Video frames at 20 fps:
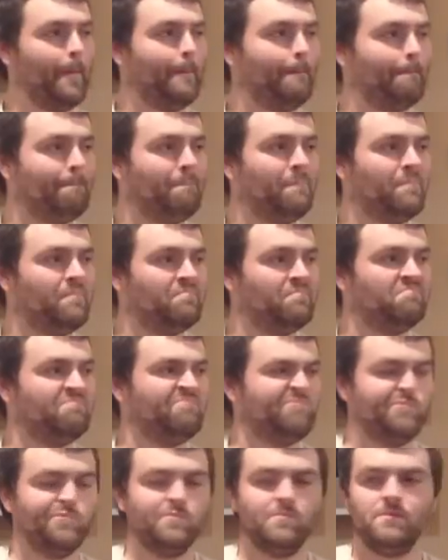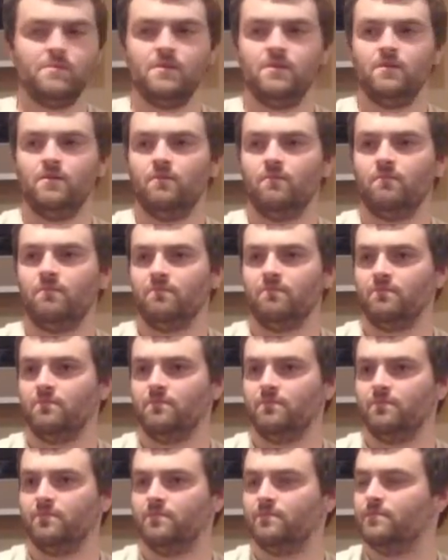
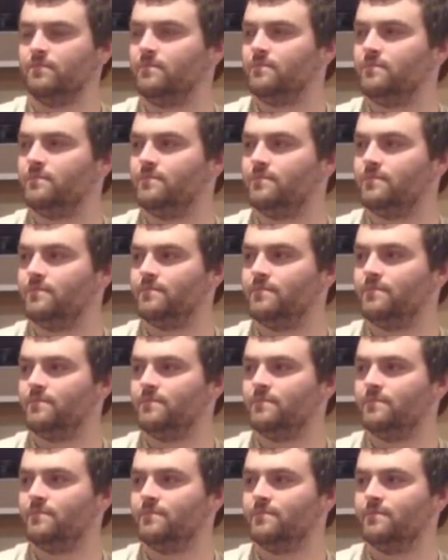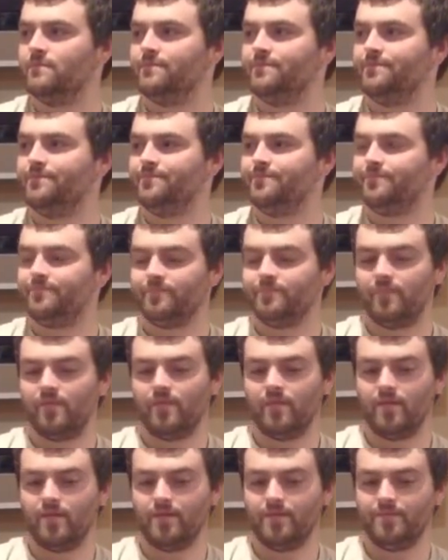
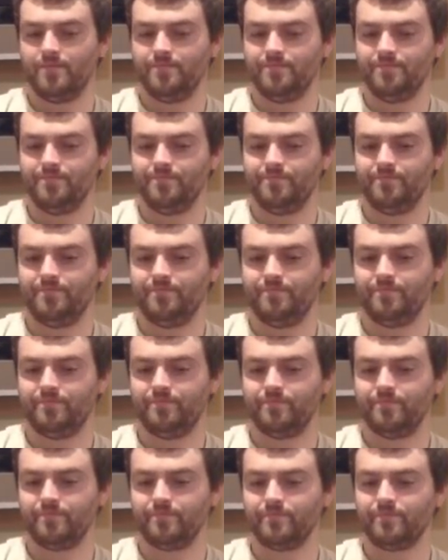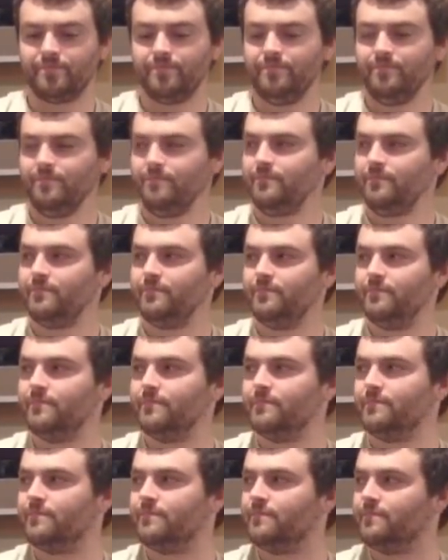
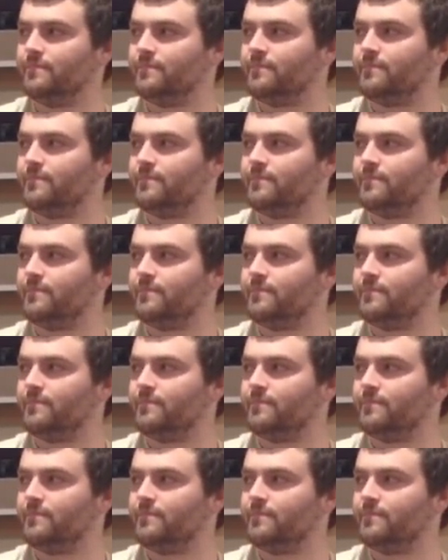This person isn't speaking.